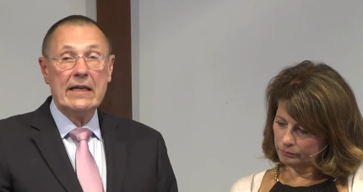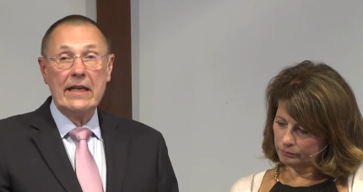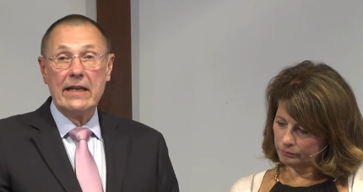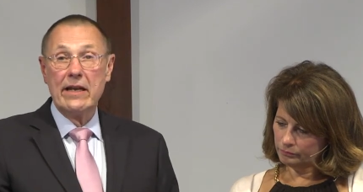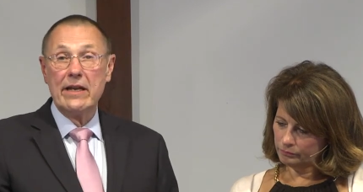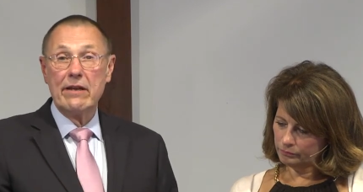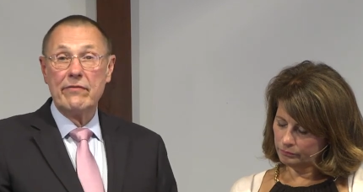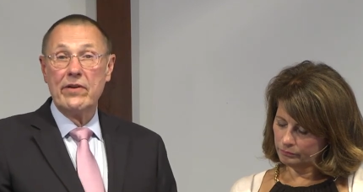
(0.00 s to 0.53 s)
Speaker 1: In
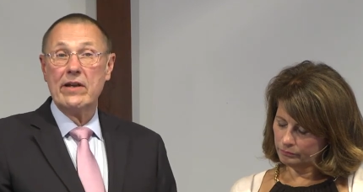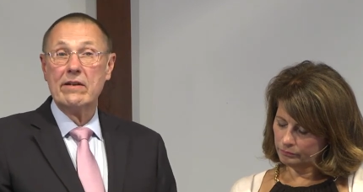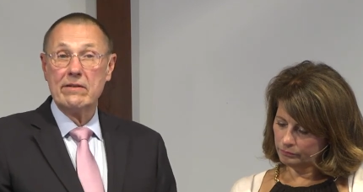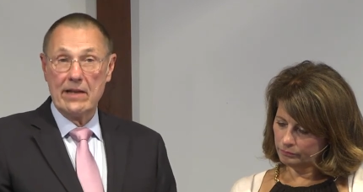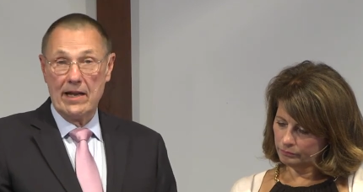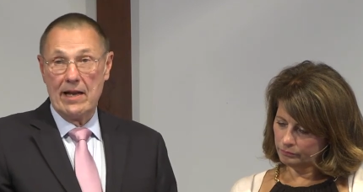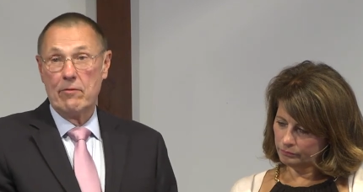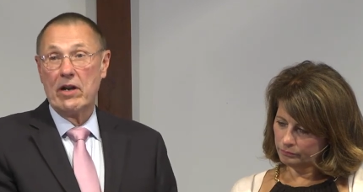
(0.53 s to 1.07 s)
any event,
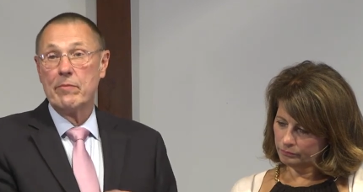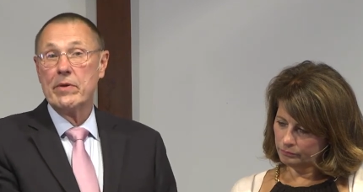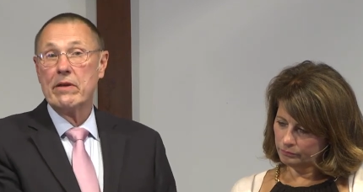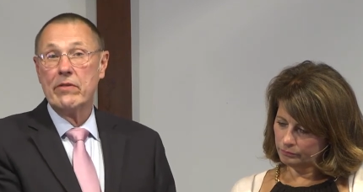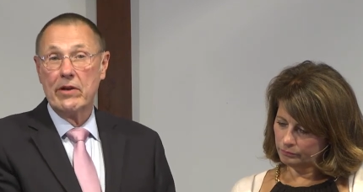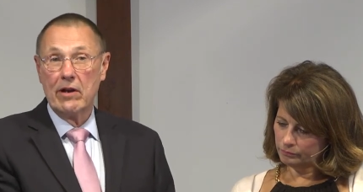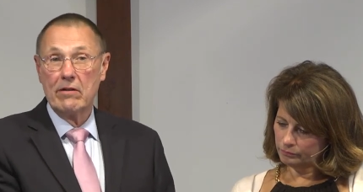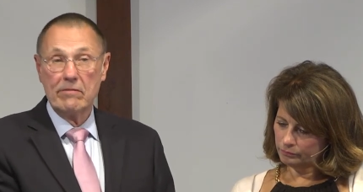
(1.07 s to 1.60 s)
I want to be
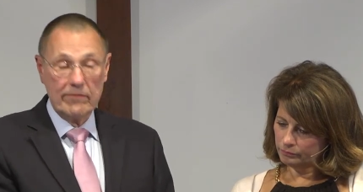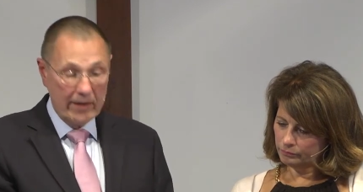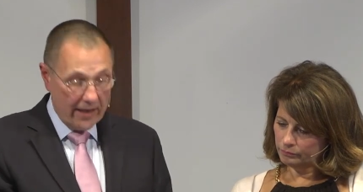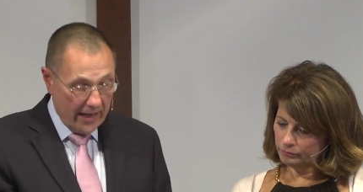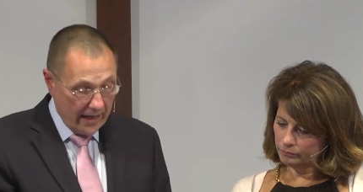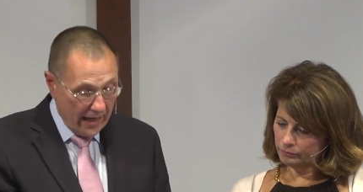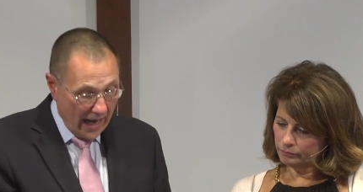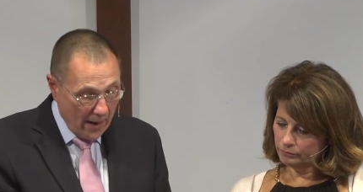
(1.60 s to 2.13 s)
there.
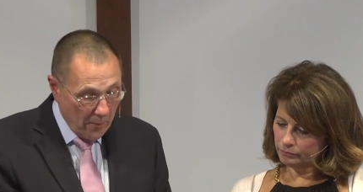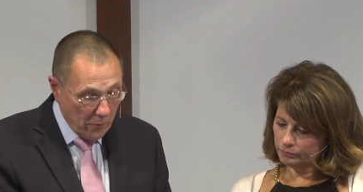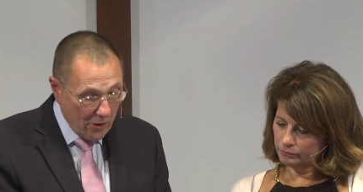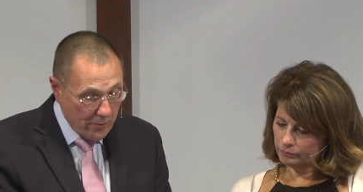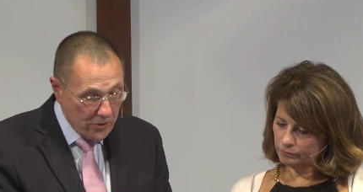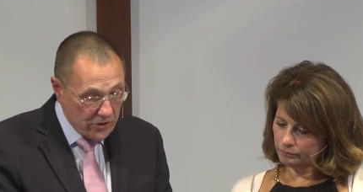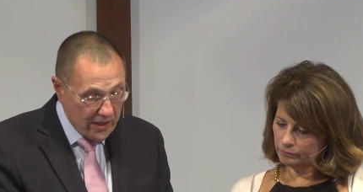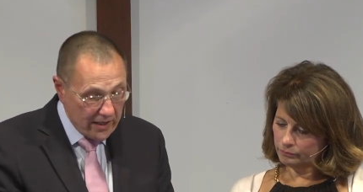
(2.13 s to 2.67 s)
And I'm
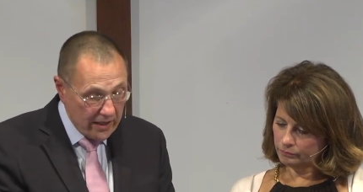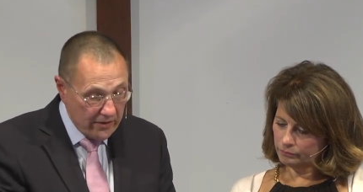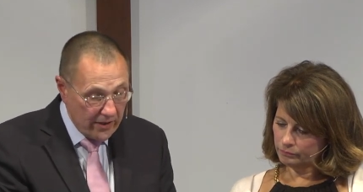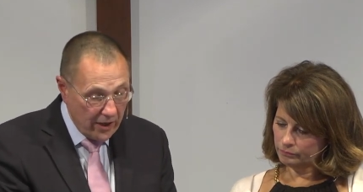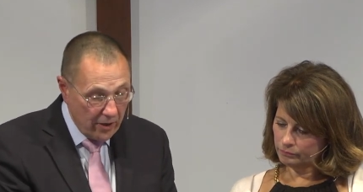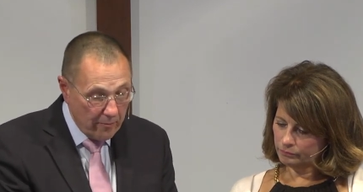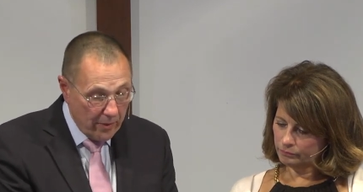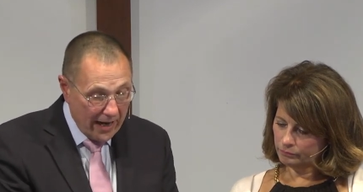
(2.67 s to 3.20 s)
represented
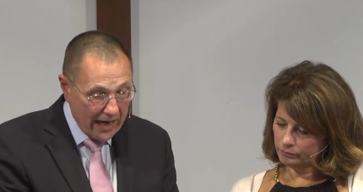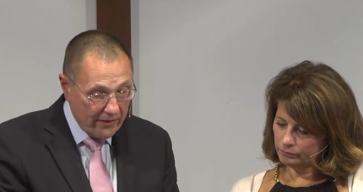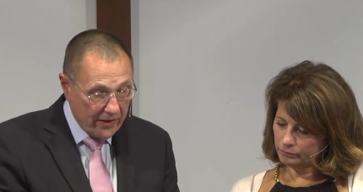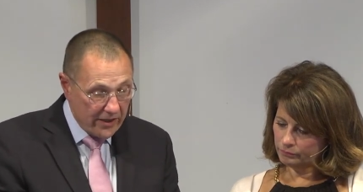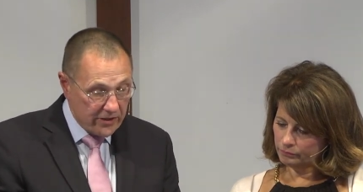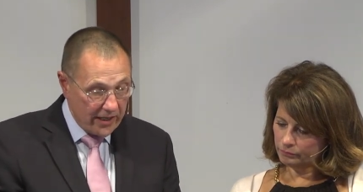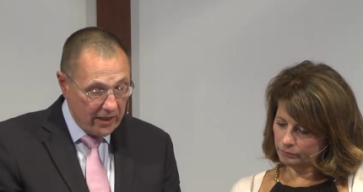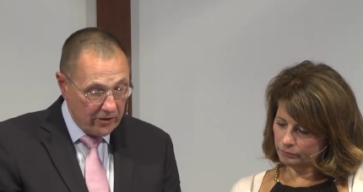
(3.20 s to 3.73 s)
there by
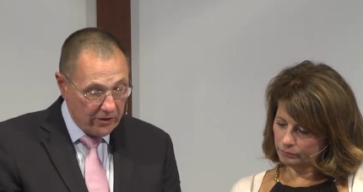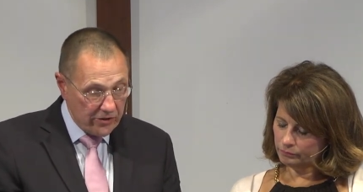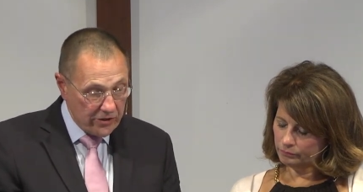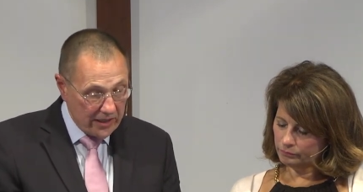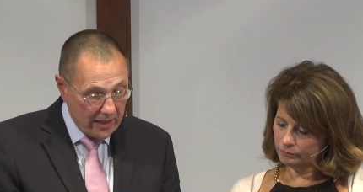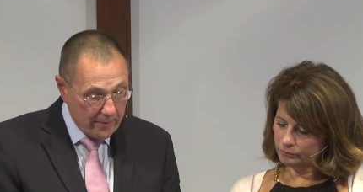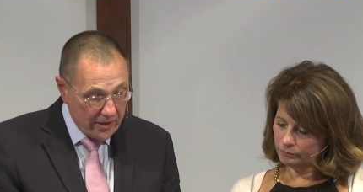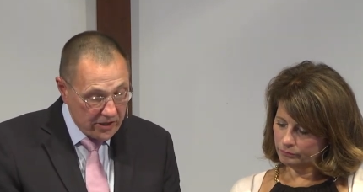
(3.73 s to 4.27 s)
these elders,
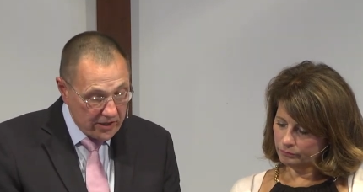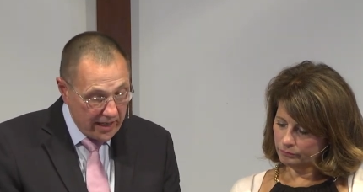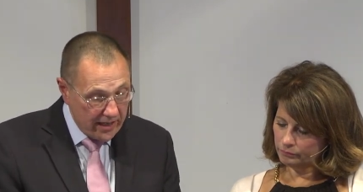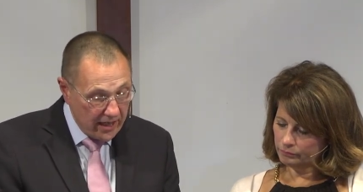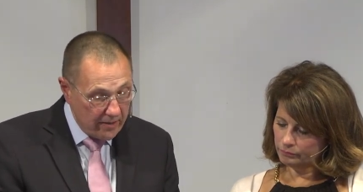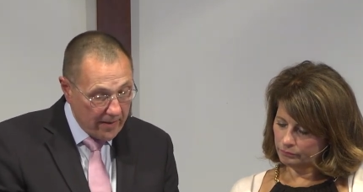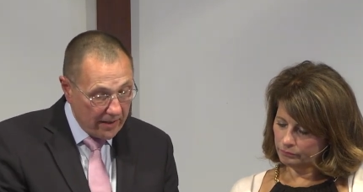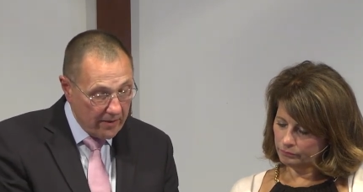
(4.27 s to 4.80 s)
and I'm
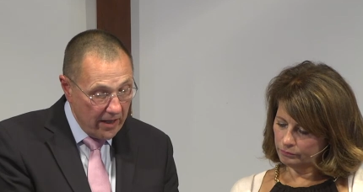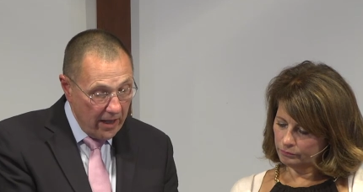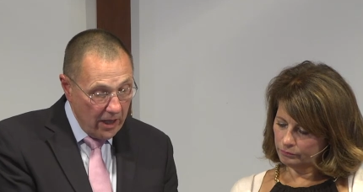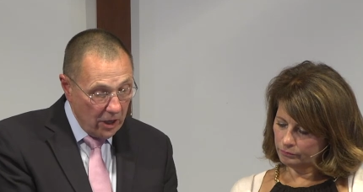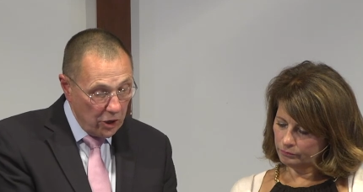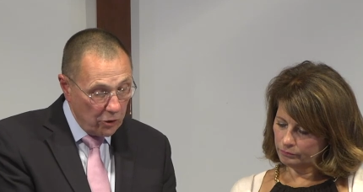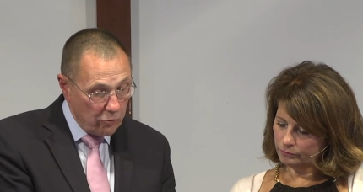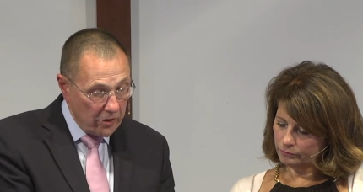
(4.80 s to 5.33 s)
excited about it.
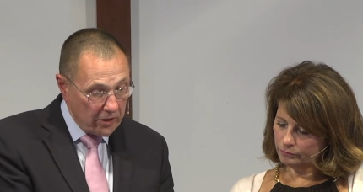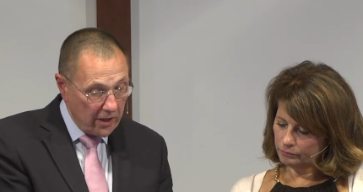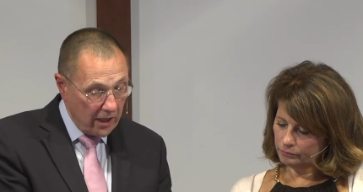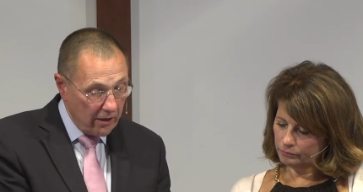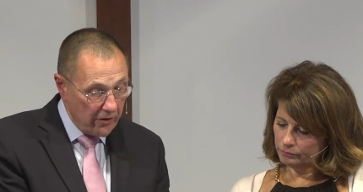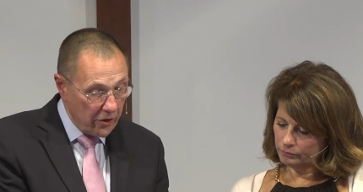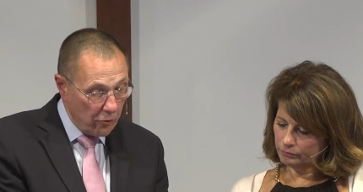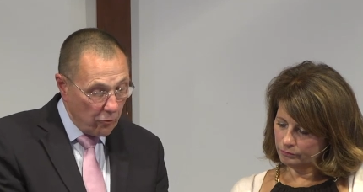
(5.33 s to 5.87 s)
Look what
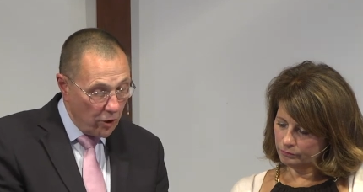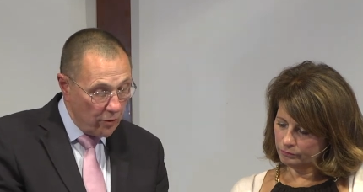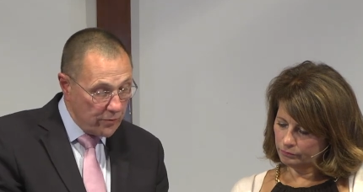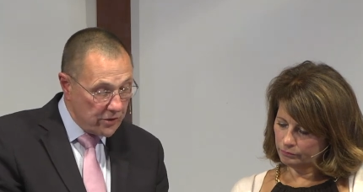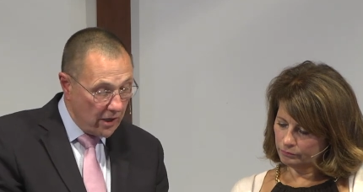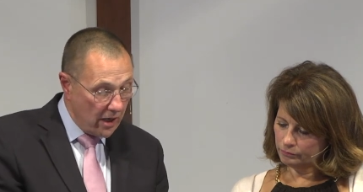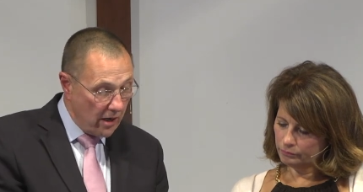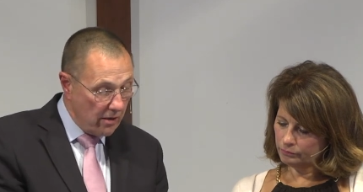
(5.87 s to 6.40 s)
color their robes
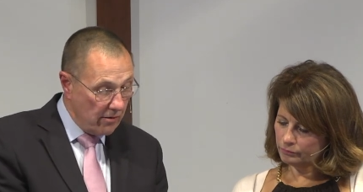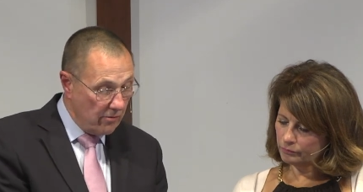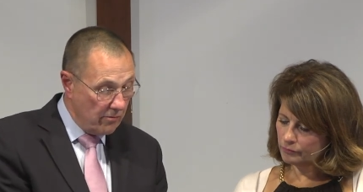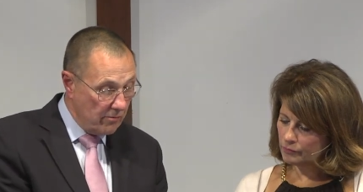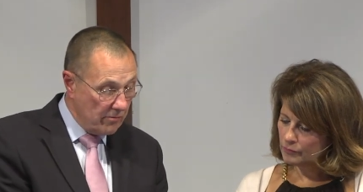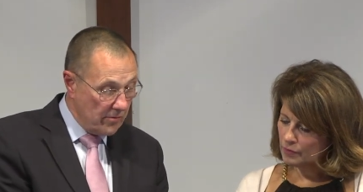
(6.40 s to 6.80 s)
are